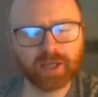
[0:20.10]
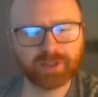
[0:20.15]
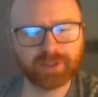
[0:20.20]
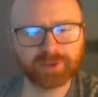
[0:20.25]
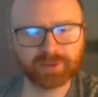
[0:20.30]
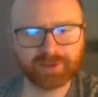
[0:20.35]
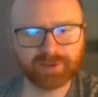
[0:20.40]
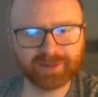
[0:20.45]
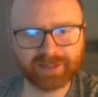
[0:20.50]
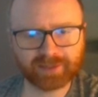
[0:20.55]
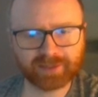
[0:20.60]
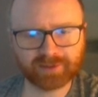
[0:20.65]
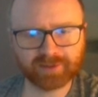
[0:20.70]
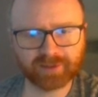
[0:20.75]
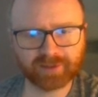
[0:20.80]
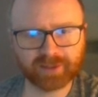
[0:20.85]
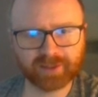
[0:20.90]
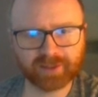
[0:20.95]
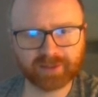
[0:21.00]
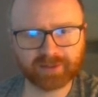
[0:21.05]
So
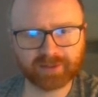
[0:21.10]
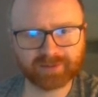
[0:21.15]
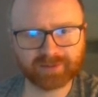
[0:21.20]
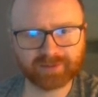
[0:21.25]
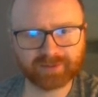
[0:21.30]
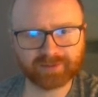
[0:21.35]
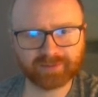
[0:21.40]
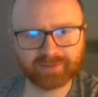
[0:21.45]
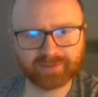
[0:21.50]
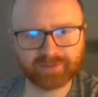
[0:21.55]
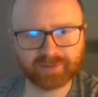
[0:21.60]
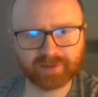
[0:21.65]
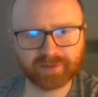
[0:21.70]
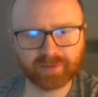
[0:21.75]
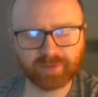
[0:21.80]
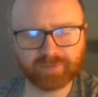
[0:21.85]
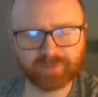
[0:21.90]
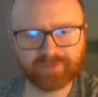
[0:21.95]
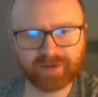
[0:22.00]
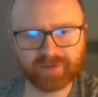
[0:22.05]
literally
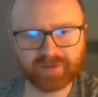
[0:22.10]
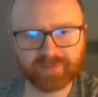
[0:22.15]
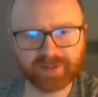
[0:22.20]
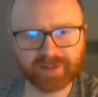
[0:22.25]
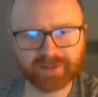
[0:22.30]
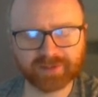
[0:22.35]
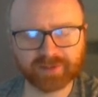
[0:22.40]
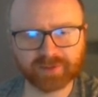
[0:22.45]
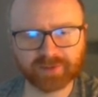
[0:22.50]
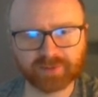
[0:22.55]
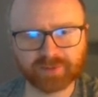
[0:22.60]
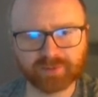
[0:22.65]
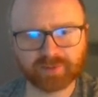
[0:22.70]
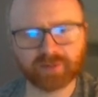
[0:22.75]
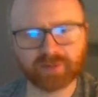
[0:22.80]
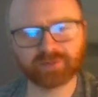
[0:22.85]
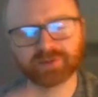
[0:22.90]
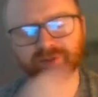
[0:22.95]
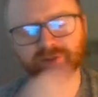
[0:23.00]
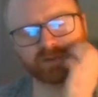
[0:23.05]
about 5 minutes ago I
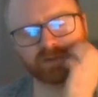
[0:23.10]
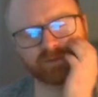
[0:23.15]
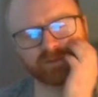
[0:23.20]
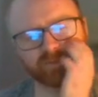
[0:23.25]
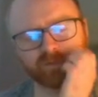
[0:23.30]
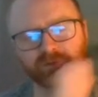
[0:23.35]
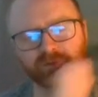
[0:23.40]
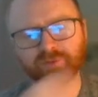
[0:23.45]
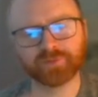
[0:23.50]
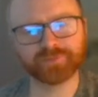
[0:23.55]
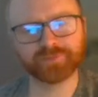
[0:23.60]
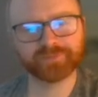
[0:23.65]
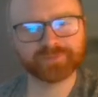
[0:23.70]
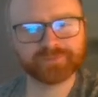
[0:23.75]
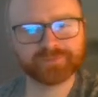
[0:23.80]
was looking through